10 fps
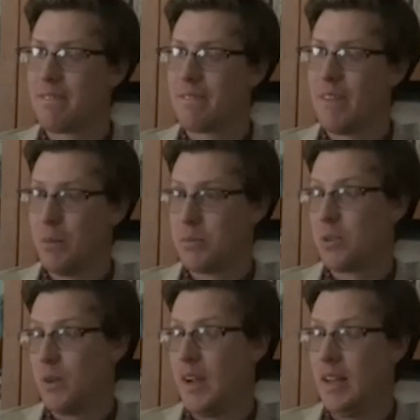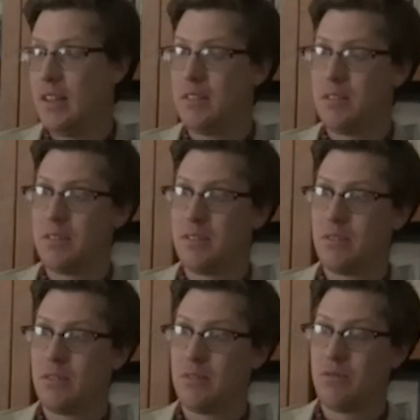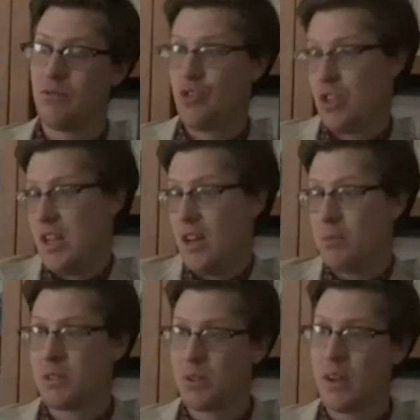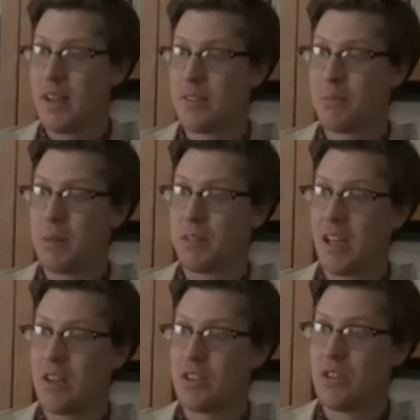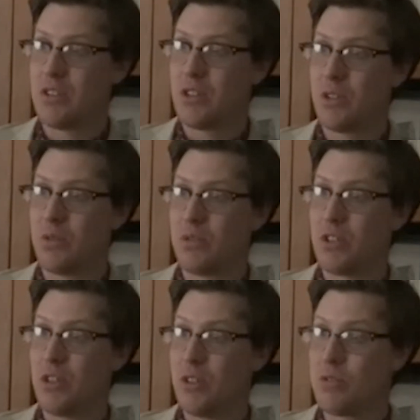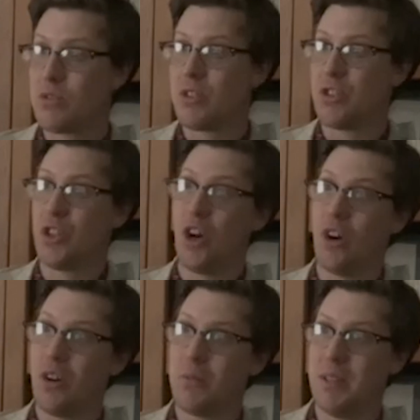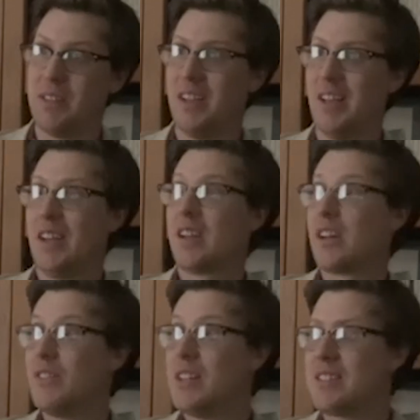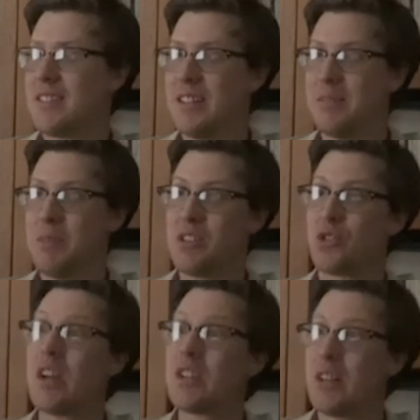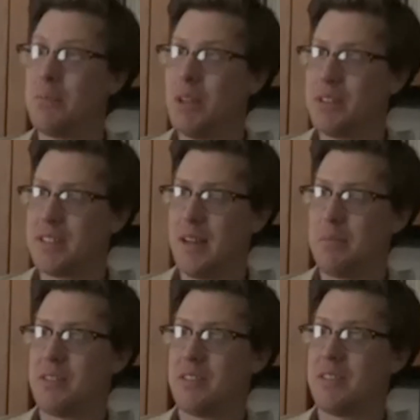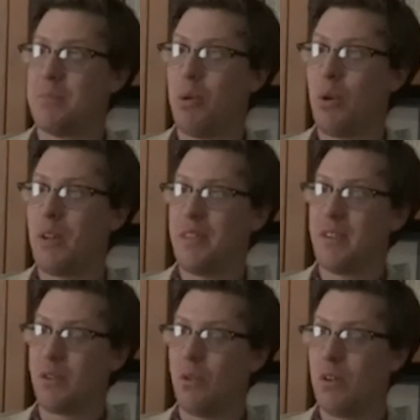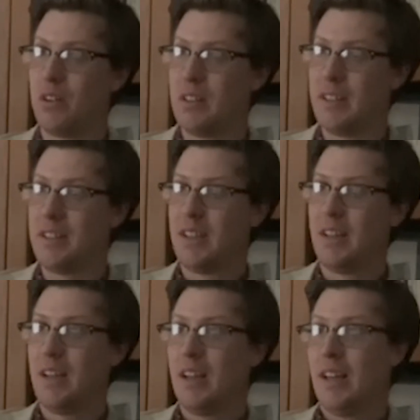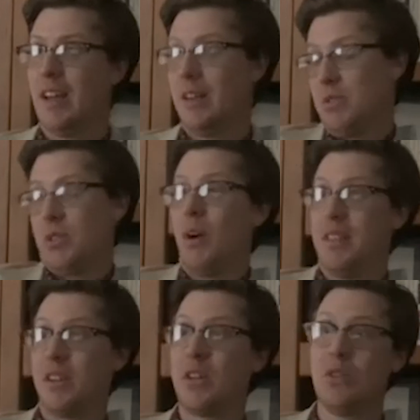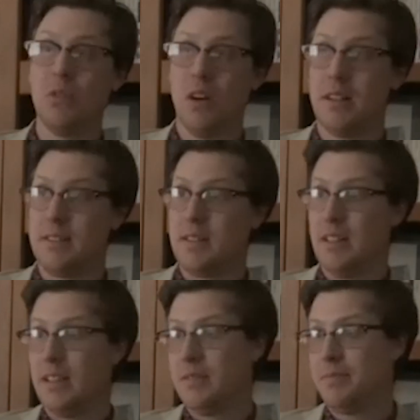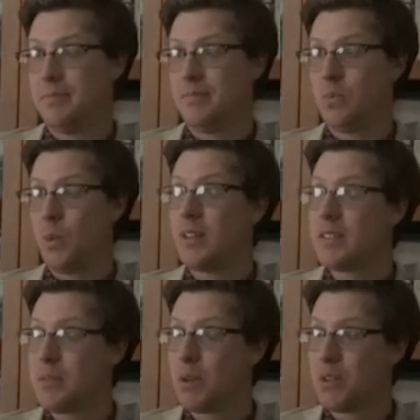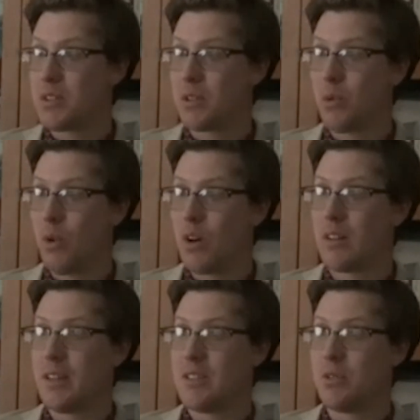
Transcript: helped create it, she helped create the publication too. She used her charm and convinced the administration at Millsaps to support the quarterly. And it was quite the coup, honestly. Welty pushed the quarterly to